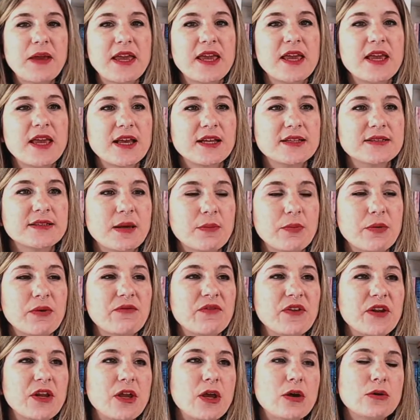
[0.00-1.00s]
considered making
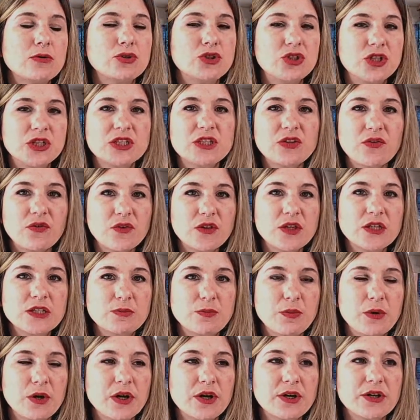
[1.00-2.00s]
a separate video
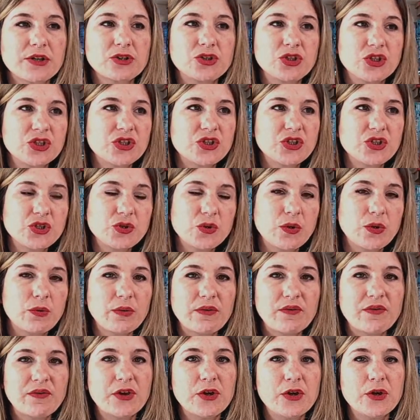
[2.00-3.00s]
just for this book, just
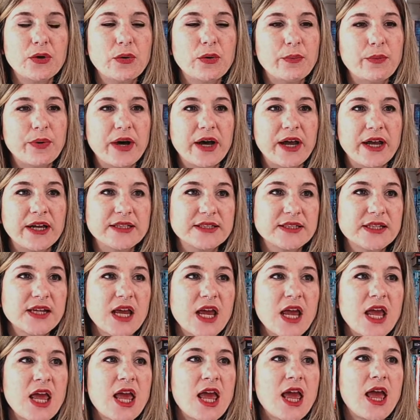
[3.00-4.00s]
to do a review,
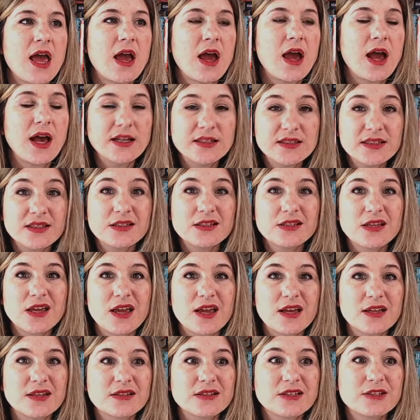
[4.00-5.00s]
but
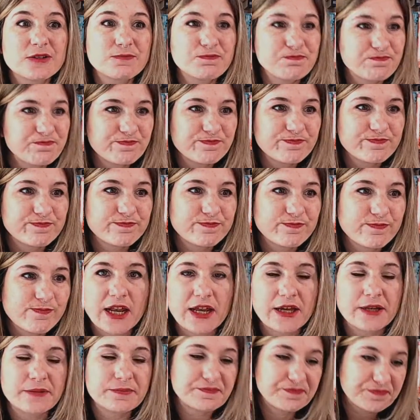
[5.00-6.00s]
as it stands,
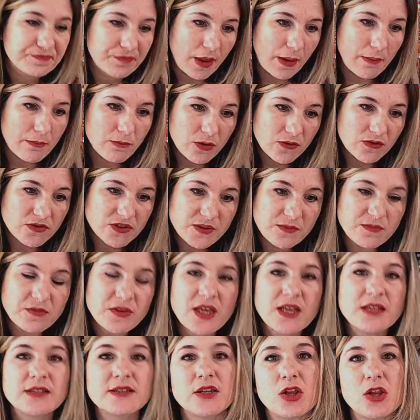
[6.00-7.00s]
I gotta
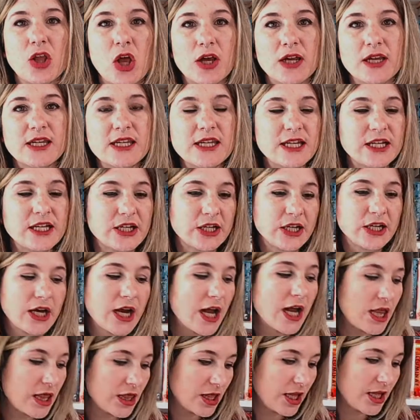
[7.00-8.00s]
move some things along
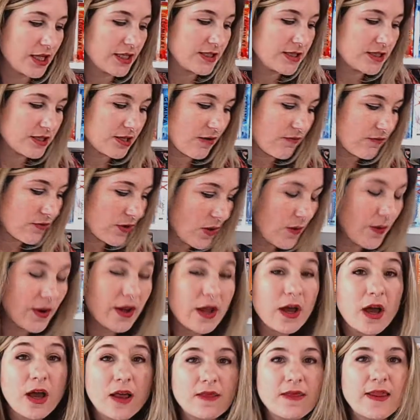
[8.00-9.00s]
here. Lots of
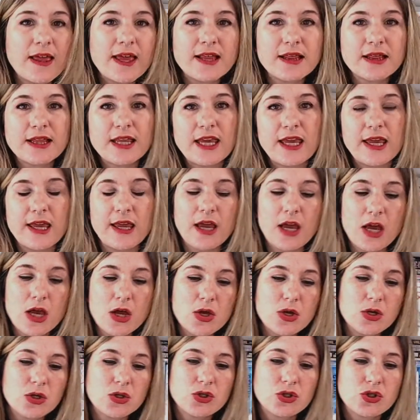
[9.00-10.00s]
stuff going on
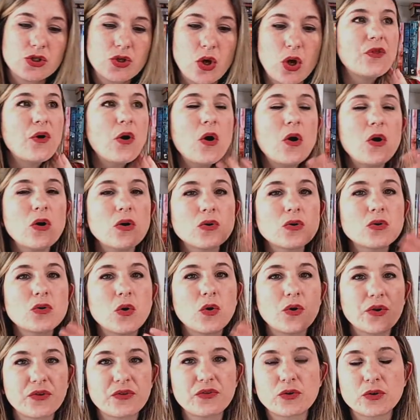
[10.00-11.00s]
lately. So the
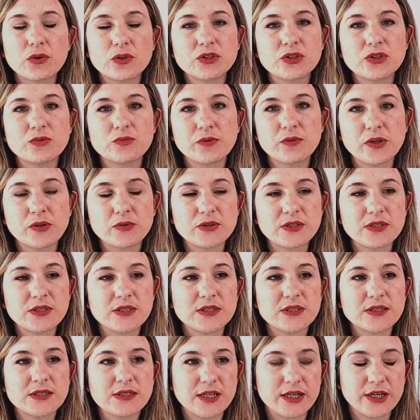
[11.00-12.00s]
whole Court of Thorns and
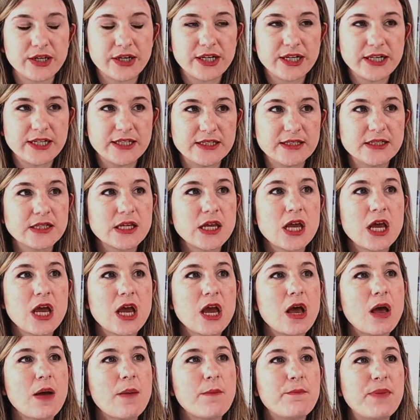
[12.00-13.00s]
Roses
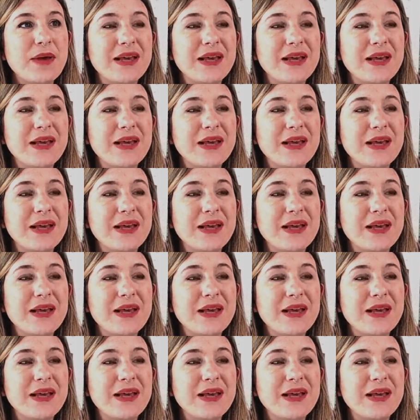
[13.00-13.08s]
series